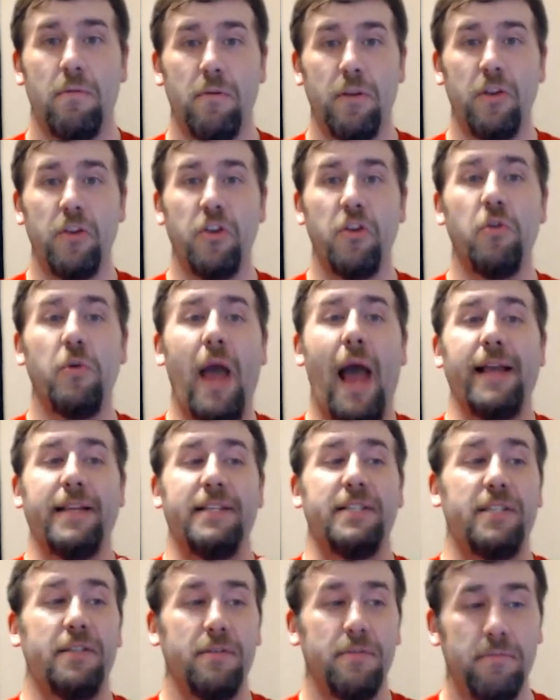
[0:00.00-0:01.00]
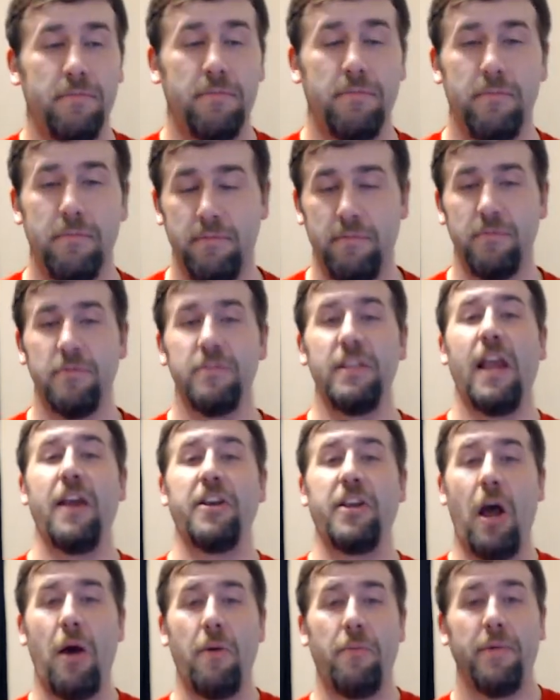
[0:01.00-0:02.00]
You guys. There
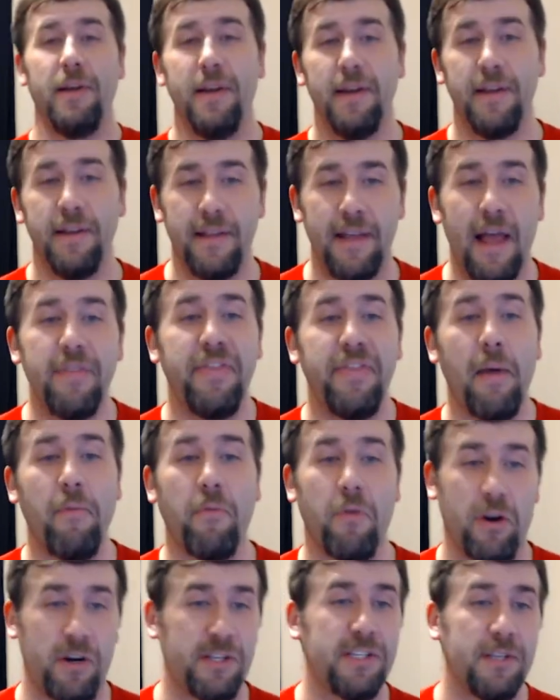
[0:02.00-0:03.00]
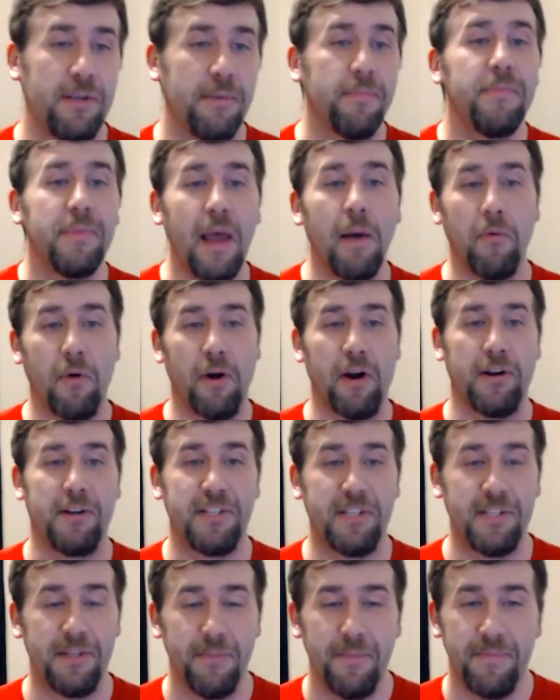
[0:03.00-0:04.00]
you go. That works. That
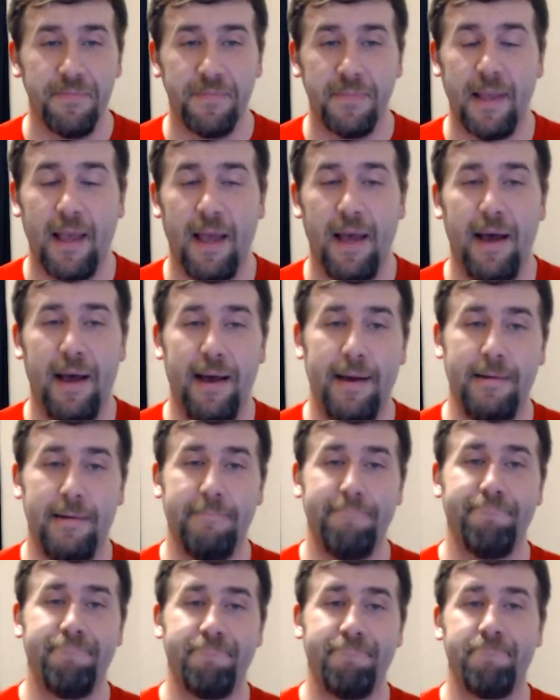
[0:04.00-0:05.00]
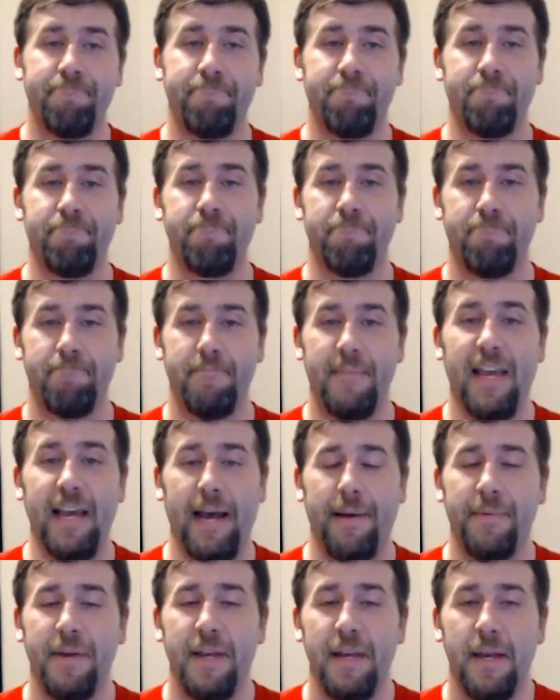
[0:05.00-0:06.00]
works. Yeah.
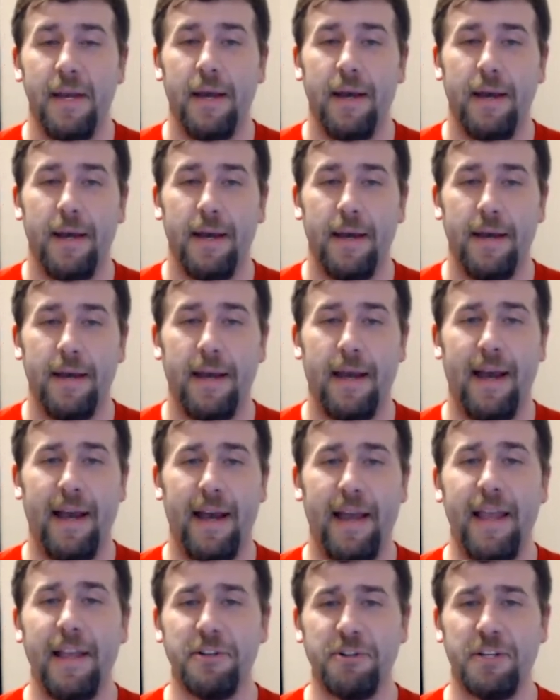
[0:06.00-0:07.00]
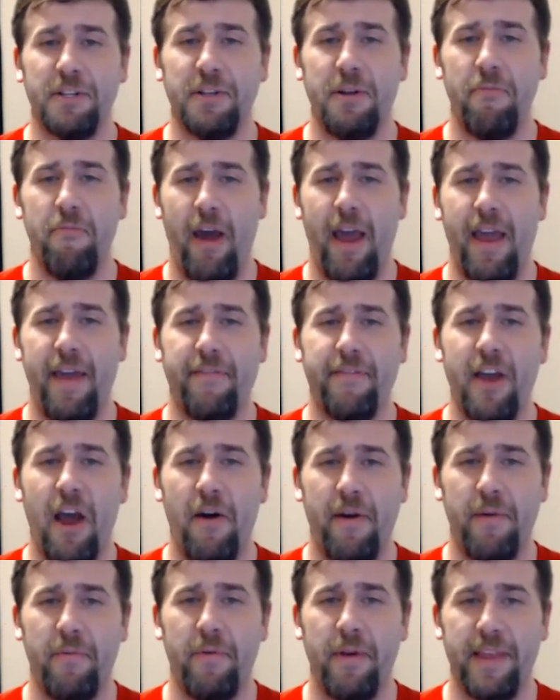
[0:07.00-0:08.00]
Interesting way of
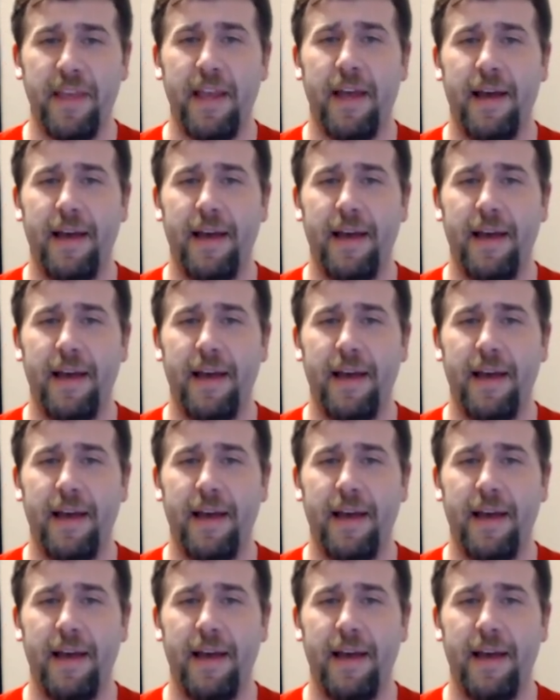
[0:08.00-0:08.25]
going with it.